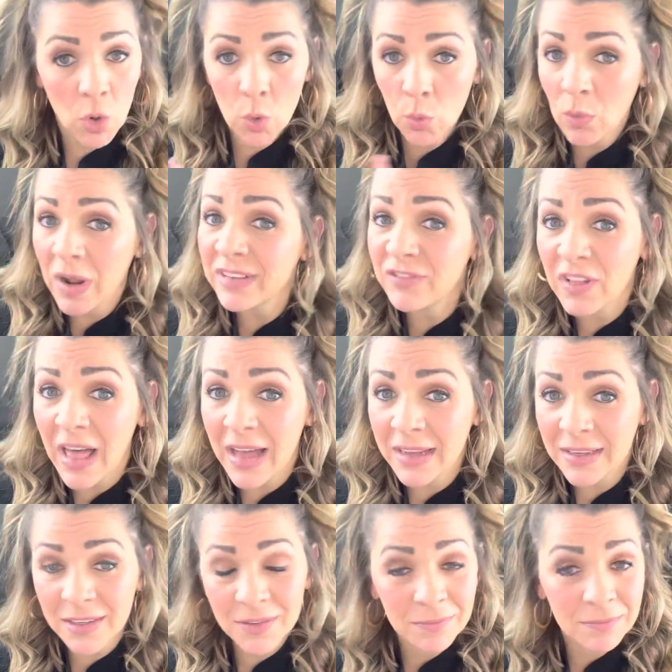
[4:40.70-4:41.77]
red flag.
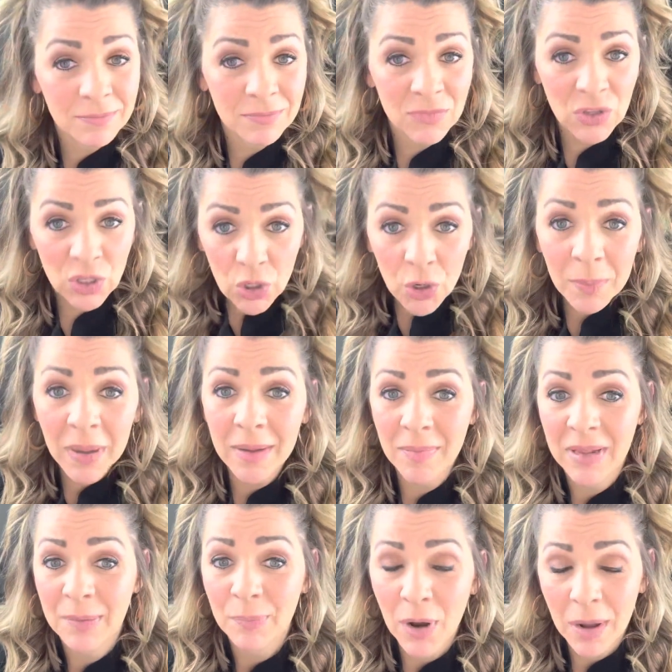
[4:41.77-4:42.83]
Your
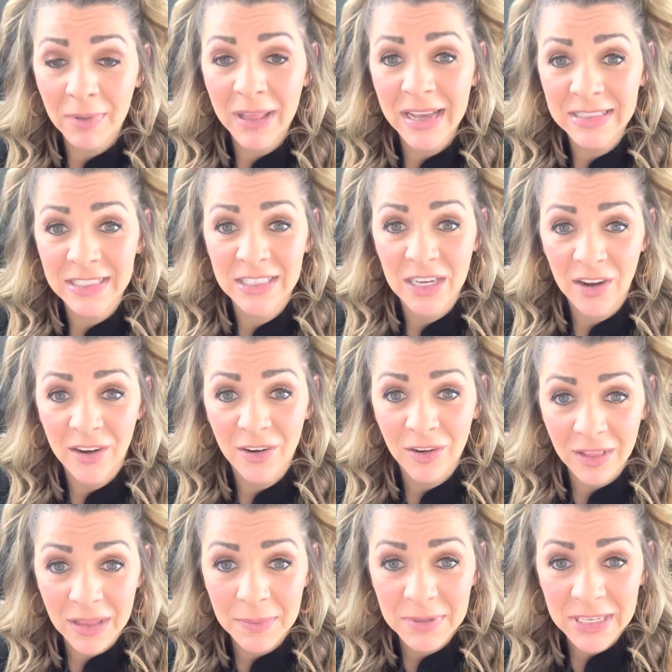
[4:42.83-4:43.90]
baby probably has a tongue or a
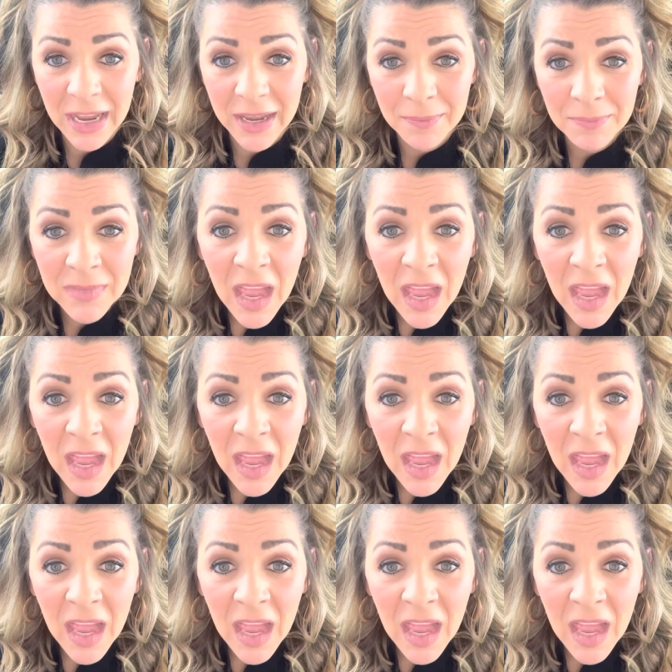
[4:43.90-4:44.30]
lip tie.